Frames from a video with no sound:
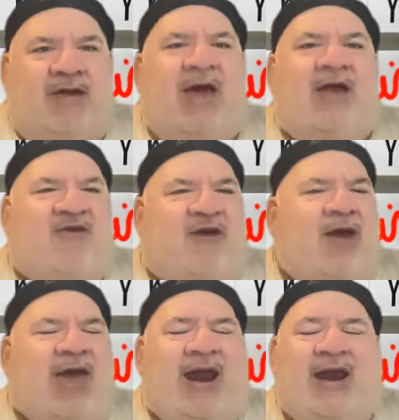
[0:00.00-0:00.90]
Yeah,
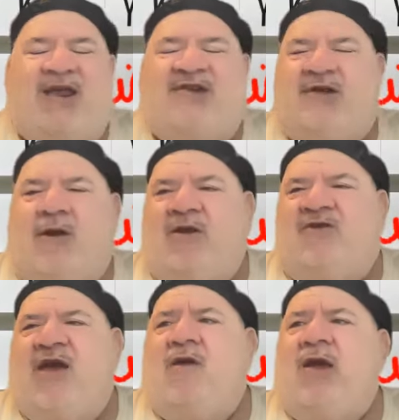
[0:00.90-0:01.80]
Jerry Adenizio. And
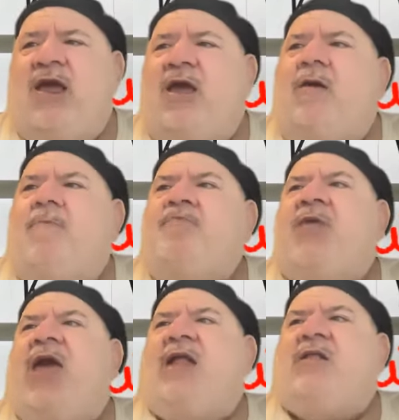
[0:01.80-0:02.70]
Jerry,
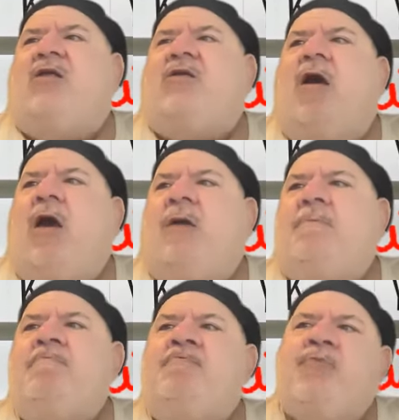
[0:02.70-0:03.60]
at the
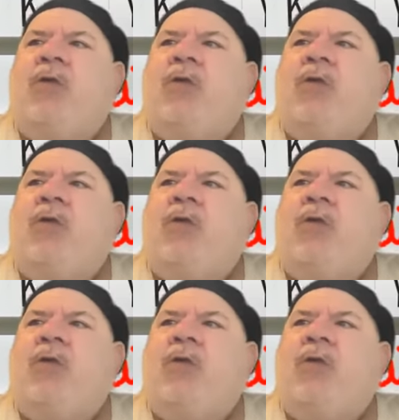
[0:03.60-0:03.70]
time,